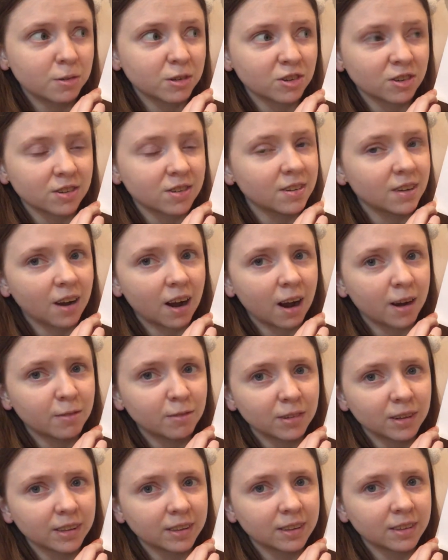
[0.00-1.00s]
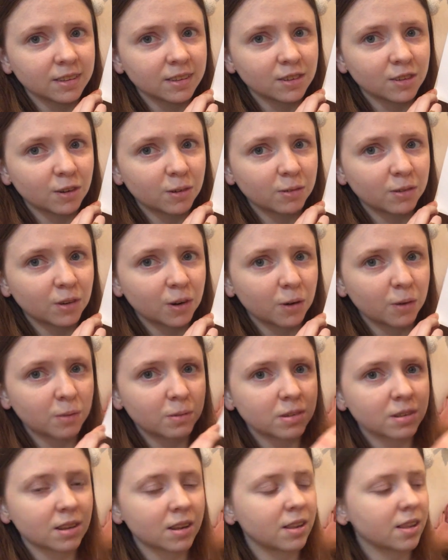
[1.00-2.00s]
which I really did not
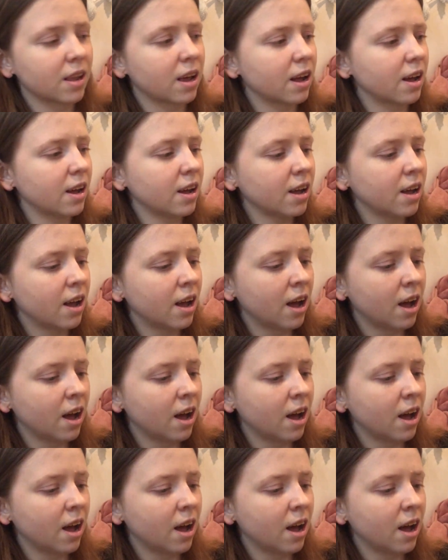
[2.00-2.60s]
know was in there.